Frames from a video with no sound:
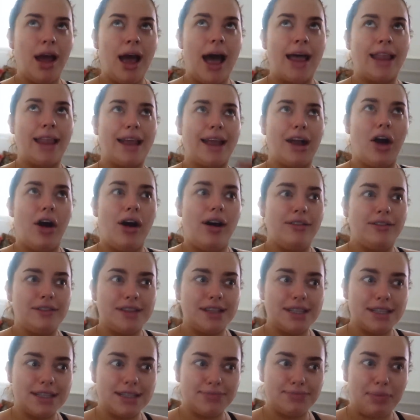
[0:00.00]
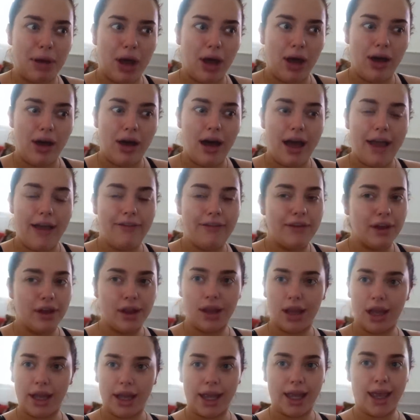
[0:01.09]
And like after the spa, I feel
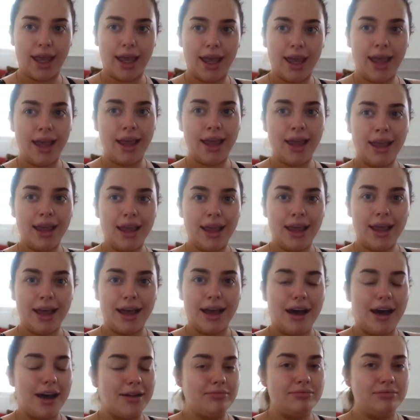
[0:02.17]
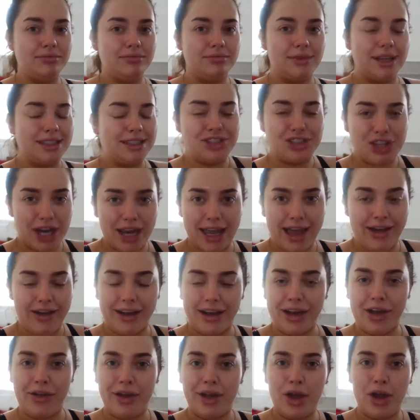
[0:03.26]
like I'm it's checkout
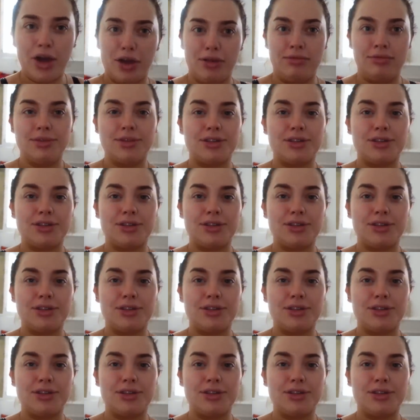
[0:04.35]
and going home.